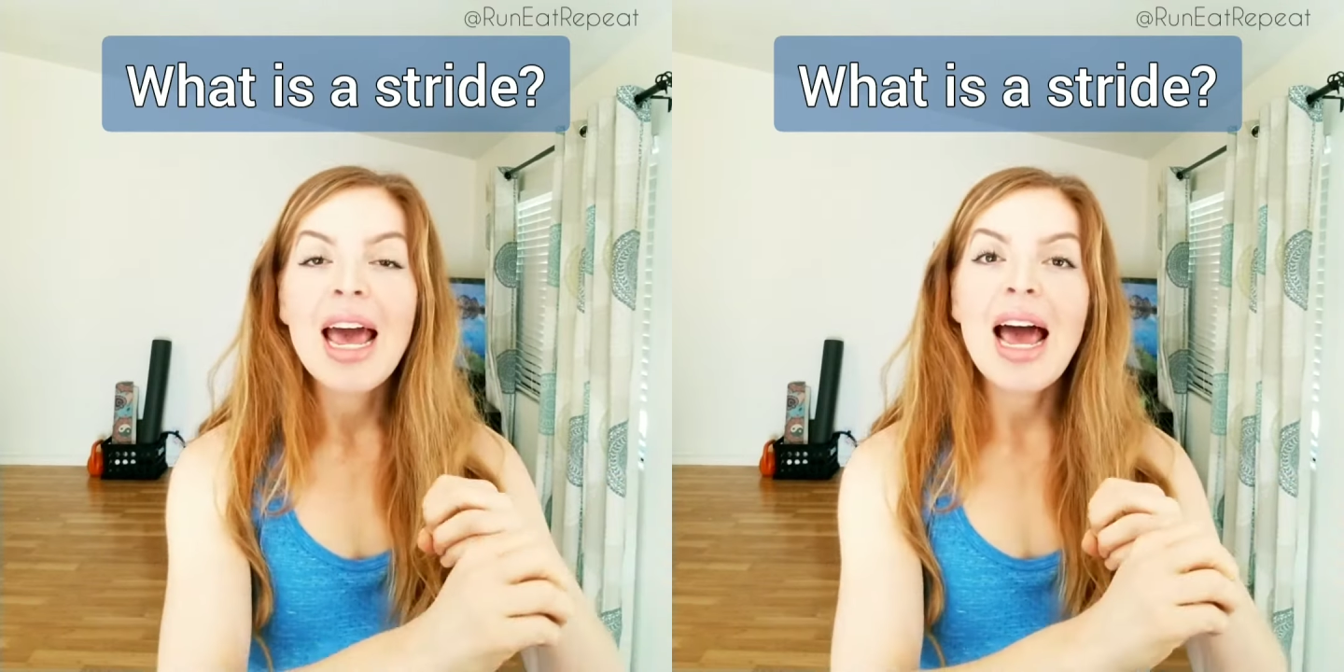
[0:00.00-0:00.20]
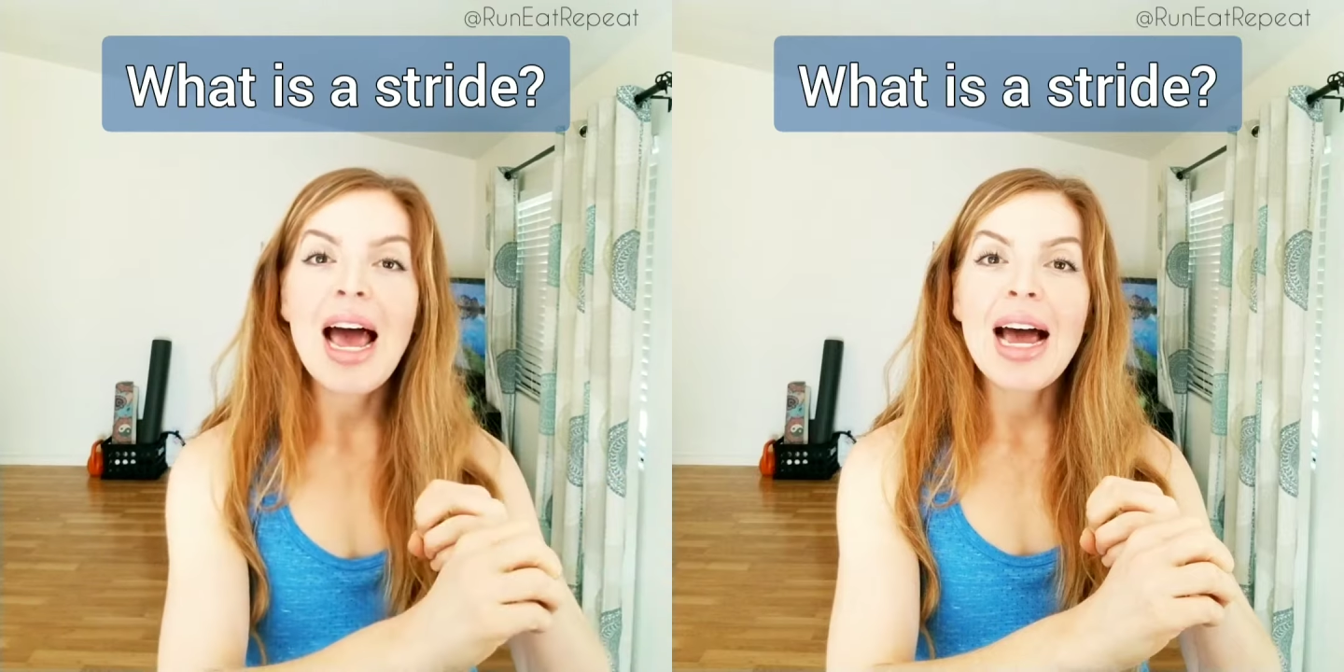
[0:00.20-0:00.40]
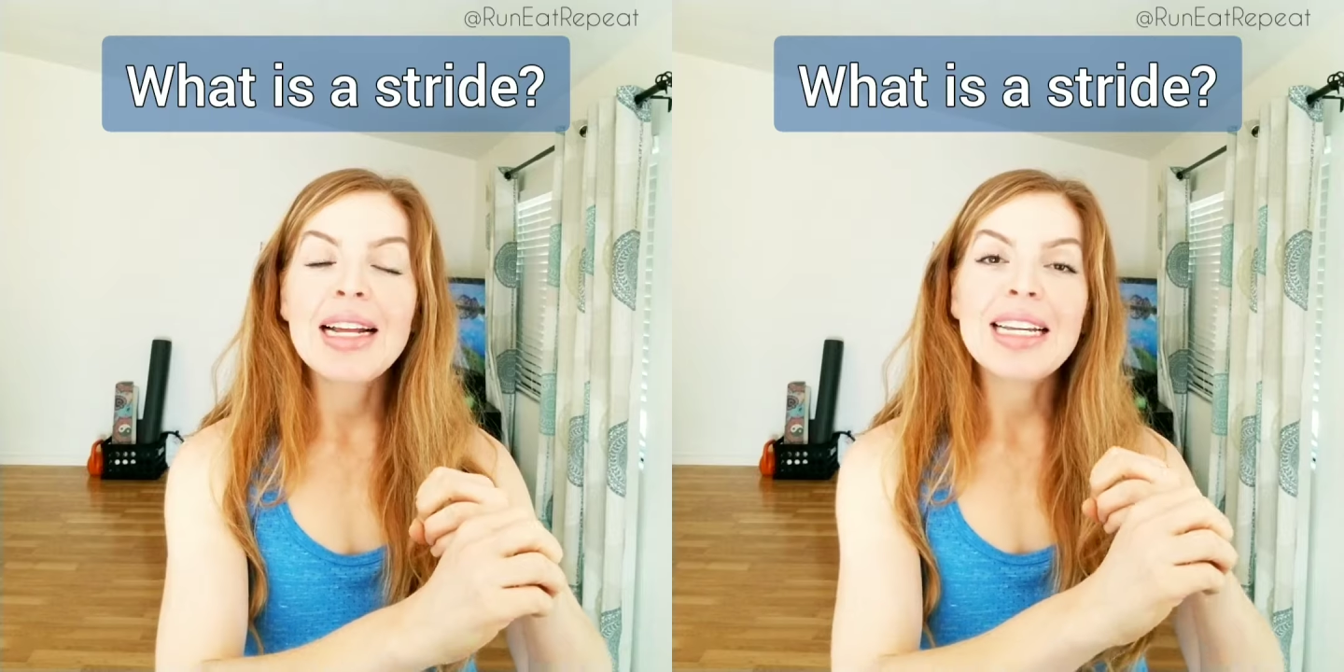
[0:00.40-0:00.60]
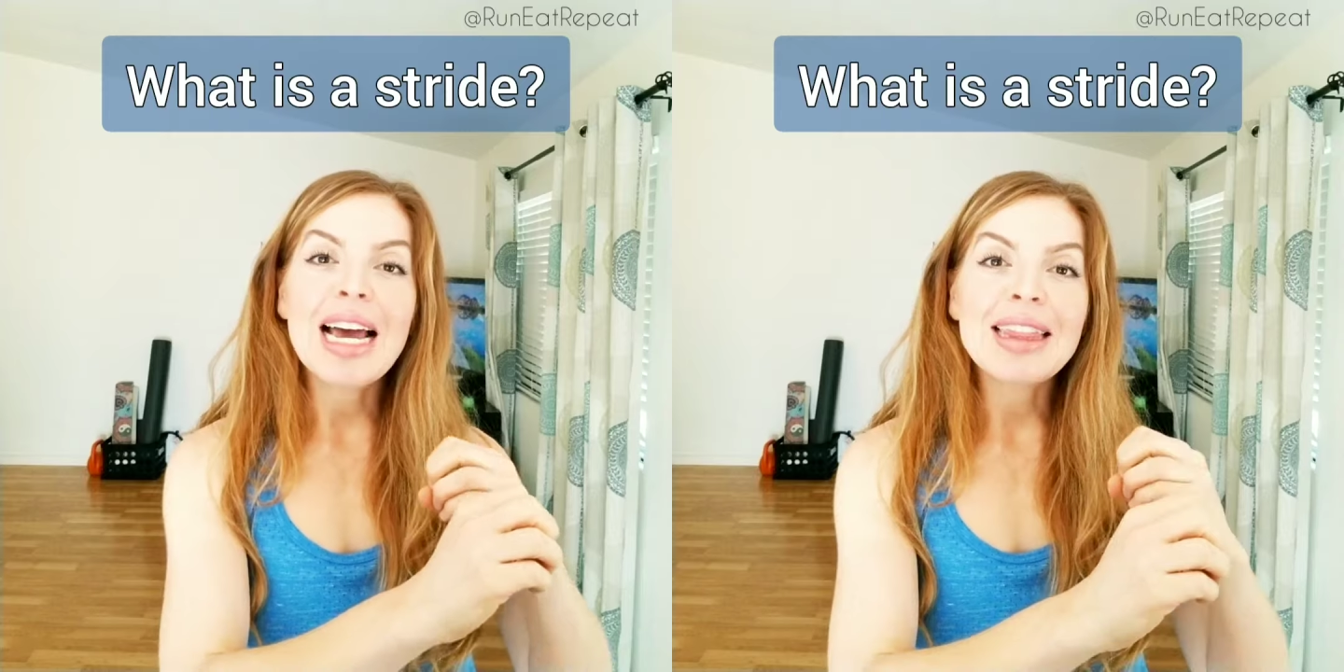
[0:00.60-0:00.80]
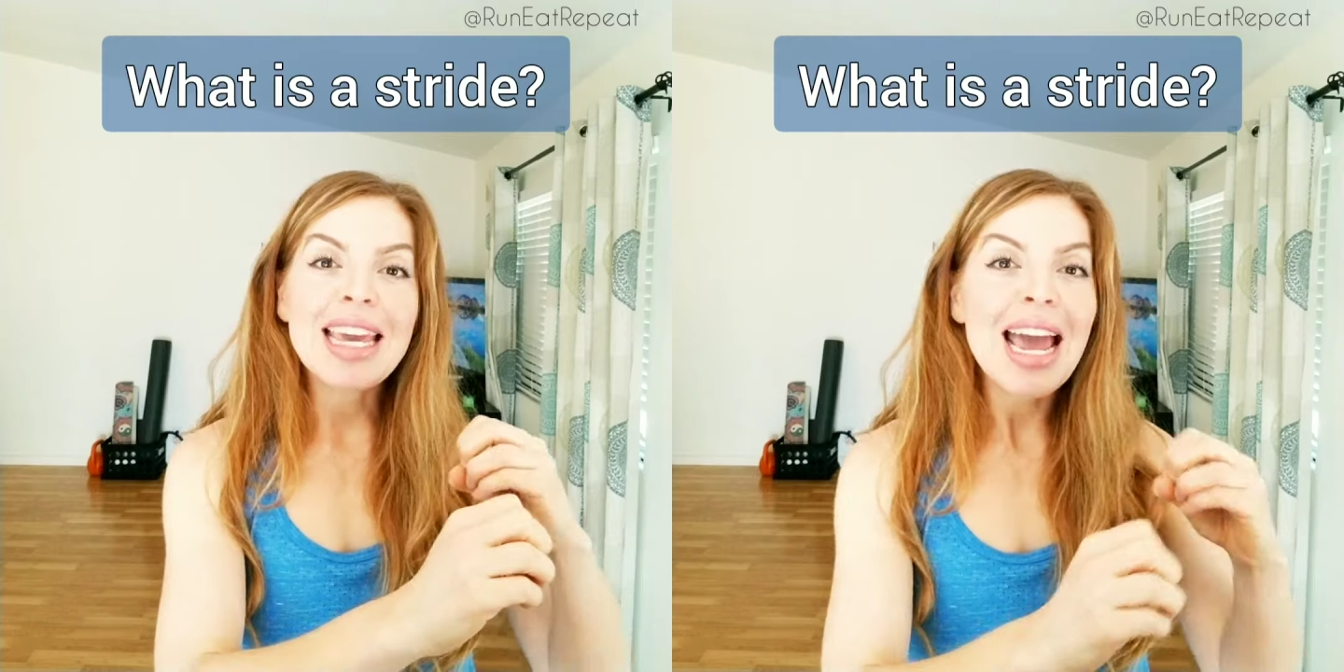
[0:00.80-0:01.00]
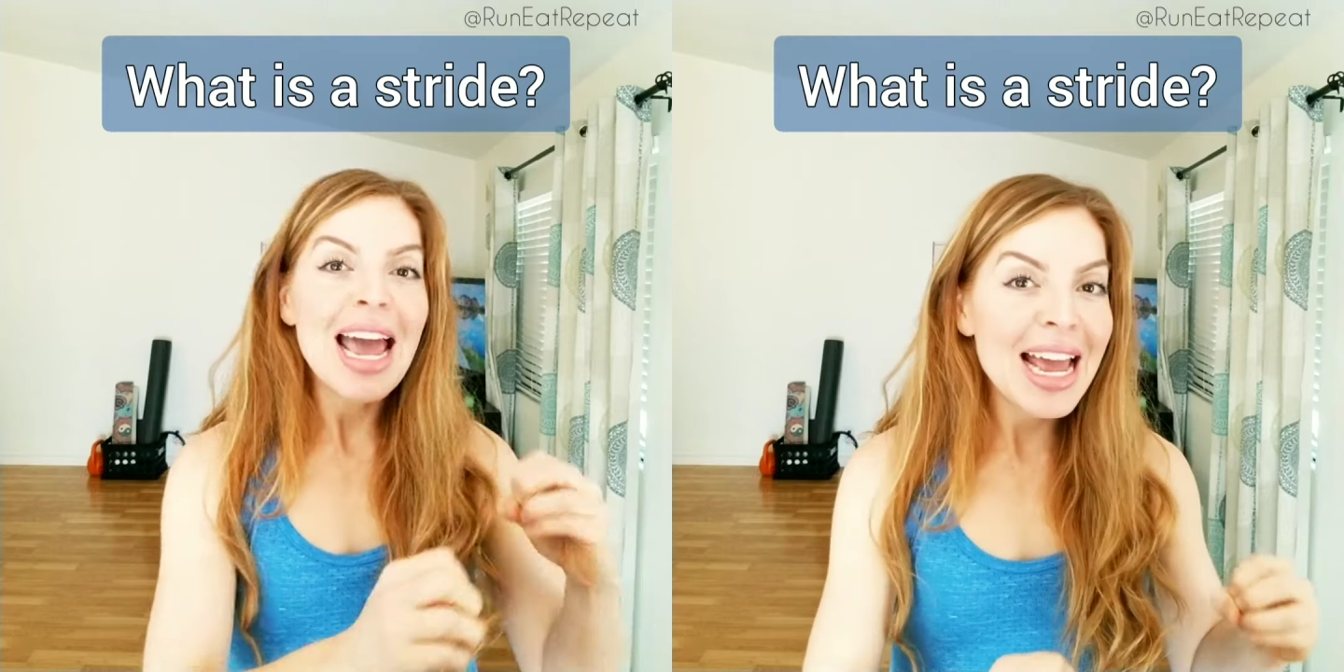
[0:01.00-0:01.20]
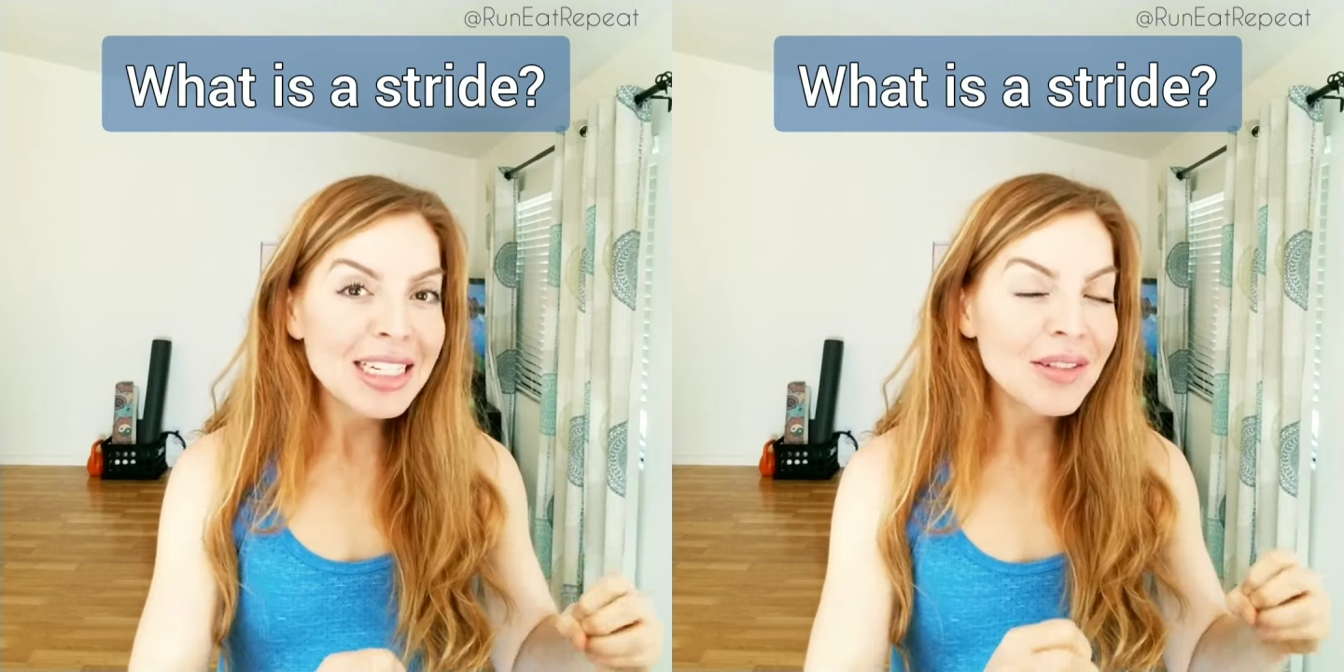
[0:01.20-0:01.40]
and at the end